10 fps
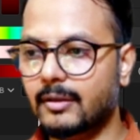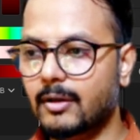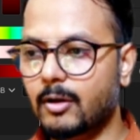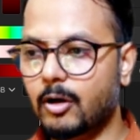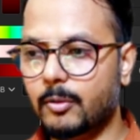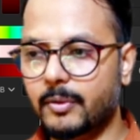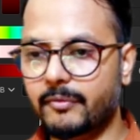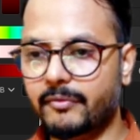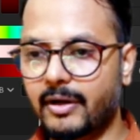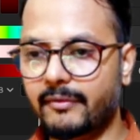or maybe
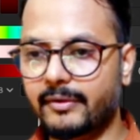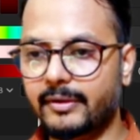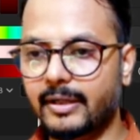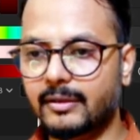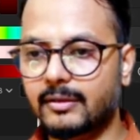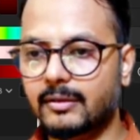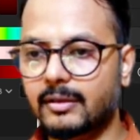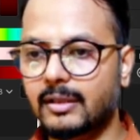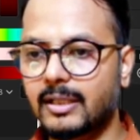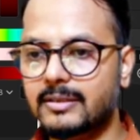500
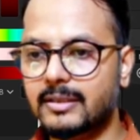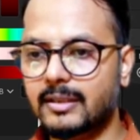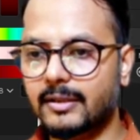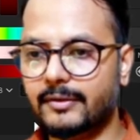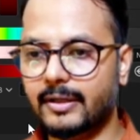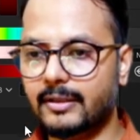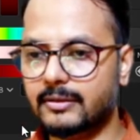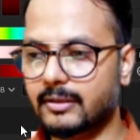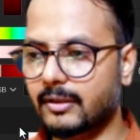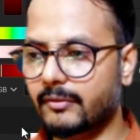let's say 100 is
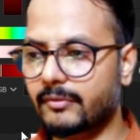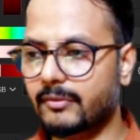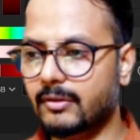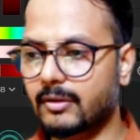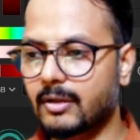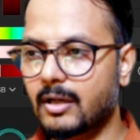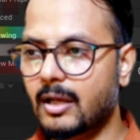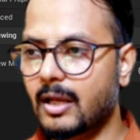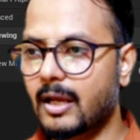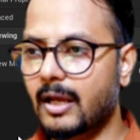enough
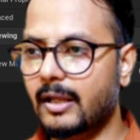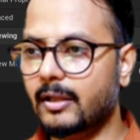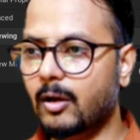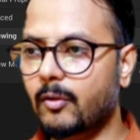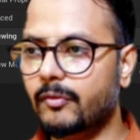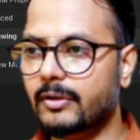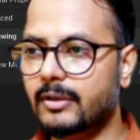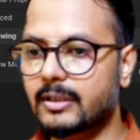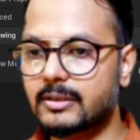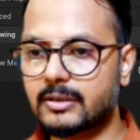and now with
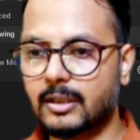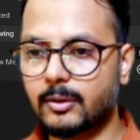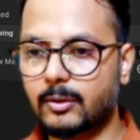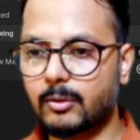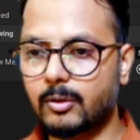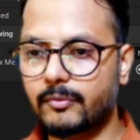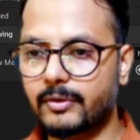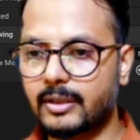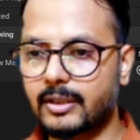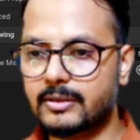this control we
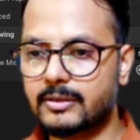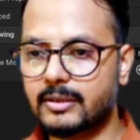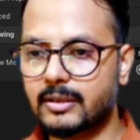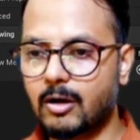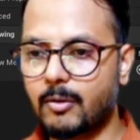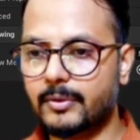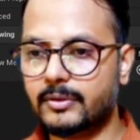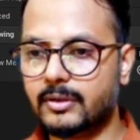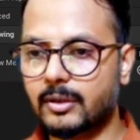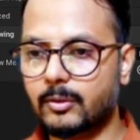can see how much
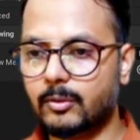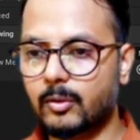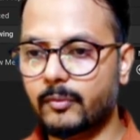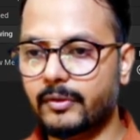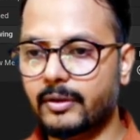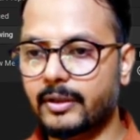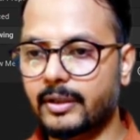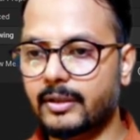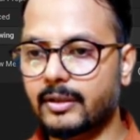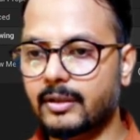control we need
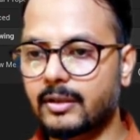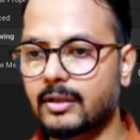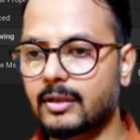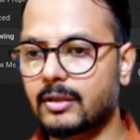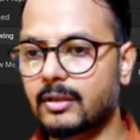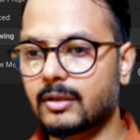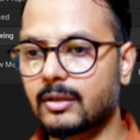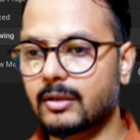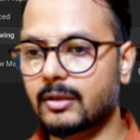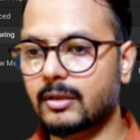
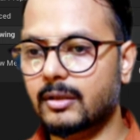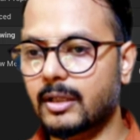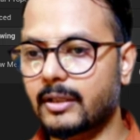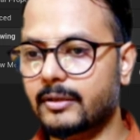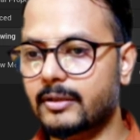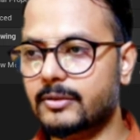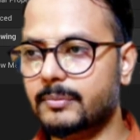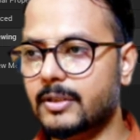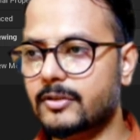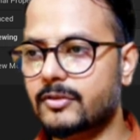like this
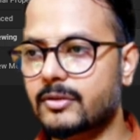much